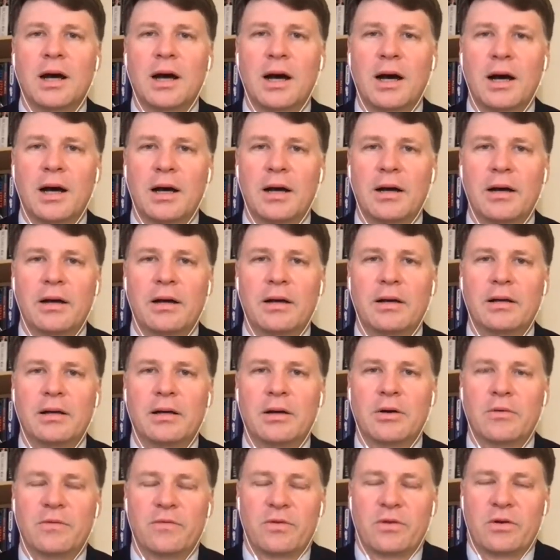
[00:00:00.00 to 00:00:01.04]
uh,
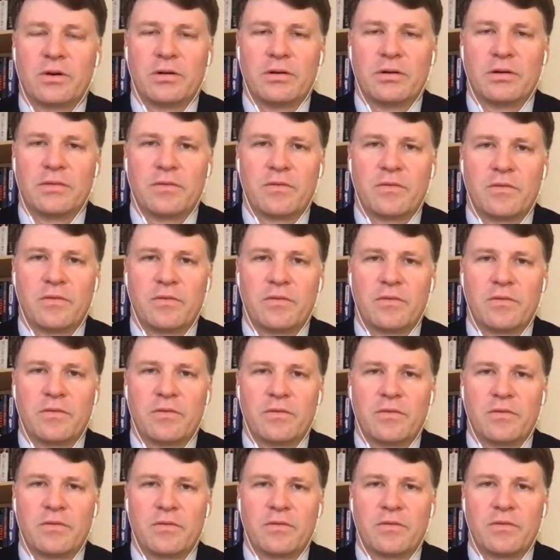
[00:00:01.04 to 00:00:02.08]
you know, for for a
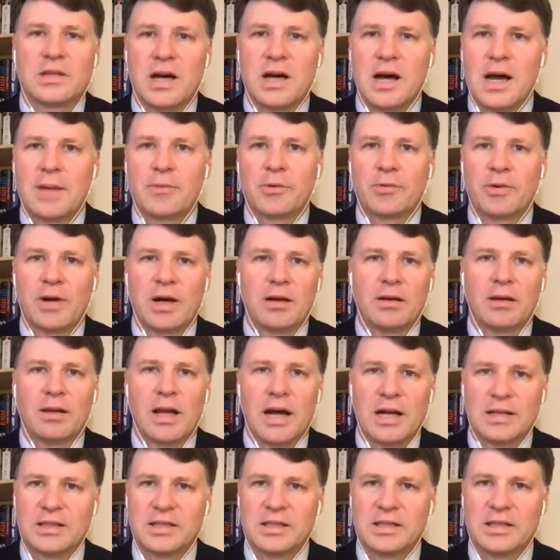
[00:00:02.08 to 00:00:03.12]
very long time around
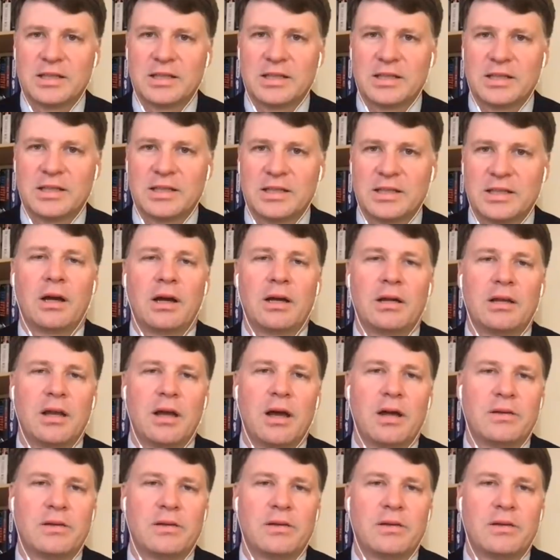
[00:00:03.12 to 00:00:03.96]
lots of other uh,